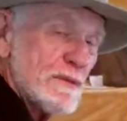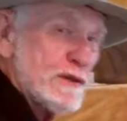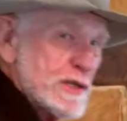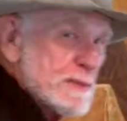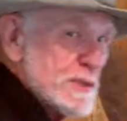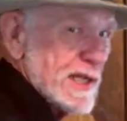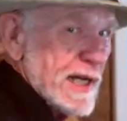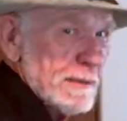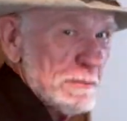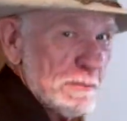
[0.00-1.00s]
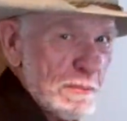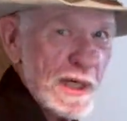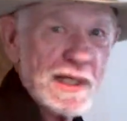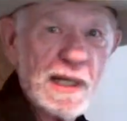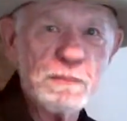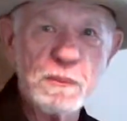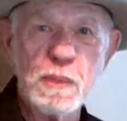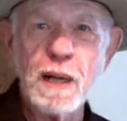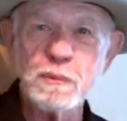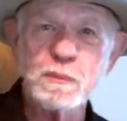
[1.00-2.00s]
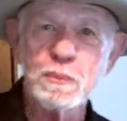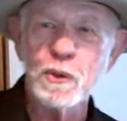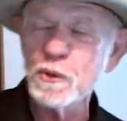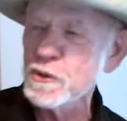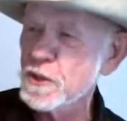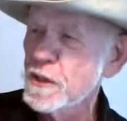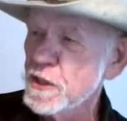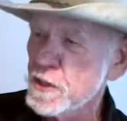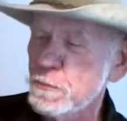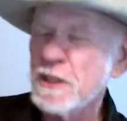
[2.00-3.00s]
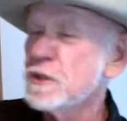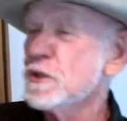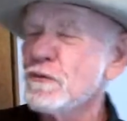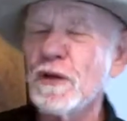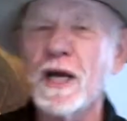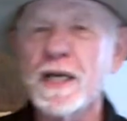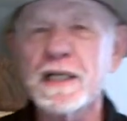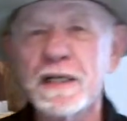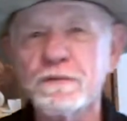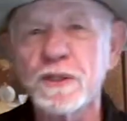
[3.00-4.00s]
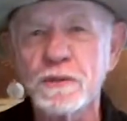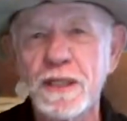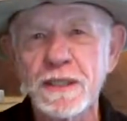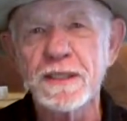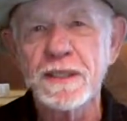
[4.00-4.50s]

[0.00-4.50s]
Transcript: a fearsome sight, breaking up the poplar poles, splinters flying left and right.